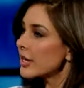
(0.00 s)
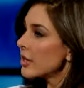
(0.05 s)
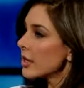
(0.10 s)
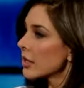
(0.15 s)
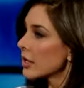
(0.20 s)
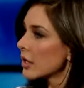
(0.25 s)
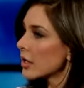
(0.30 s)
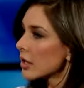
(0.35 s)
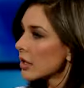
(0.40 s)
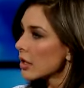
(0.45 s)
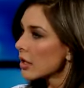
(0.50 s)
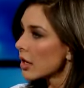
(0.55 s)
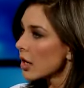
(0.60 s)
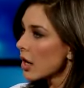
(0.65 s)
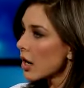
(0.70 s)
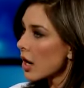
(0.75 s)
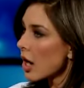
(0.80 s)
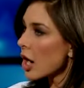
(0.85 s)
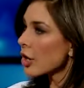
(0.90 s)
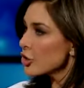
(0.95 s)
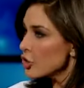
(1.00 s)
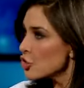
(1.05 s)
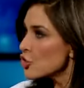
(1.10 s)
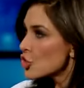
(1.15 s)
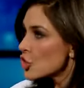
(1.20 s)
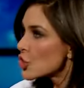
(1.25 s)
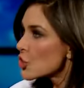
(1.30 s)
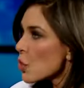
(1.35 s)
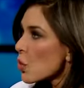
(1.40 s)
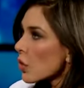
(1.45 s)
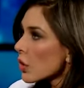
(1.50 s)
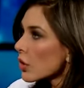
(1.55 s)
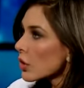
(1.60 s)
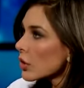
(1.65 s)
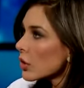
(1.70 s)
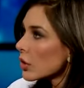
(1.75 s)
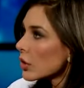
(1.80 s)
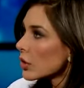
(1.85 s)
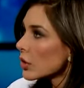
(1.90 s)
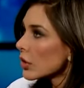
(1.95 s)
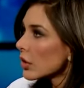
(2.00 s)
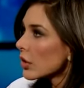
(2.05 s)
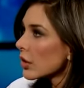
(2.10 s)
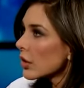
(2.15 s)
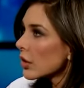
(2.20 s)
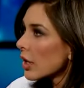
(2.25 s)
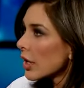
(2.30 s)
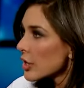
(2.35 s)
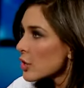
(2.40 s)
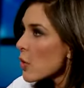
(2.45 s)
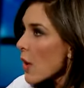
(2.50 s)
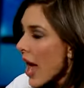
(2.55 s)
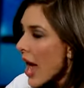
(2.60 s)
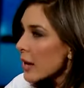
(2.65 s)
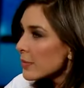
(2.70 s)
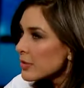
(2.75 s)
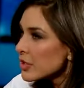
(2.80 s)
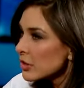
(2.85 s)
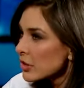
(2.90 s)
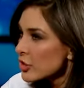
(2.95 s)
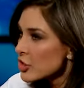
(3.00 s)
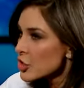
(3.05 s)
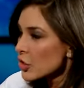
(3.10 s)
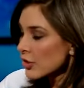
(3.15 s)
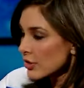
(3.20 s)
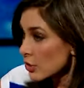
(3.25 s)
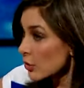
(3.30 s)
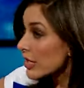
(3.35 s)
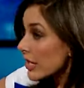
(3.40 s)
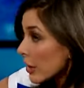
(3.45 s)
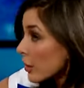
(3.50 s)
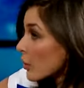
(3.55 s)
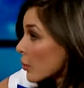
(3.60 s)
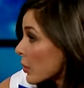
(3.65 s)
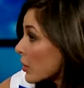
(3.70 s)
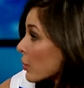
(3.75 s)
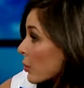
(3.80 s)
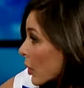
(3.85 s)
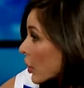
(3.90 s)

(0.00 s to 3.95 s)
he said, are you sure? Are you absolutely sure? So here,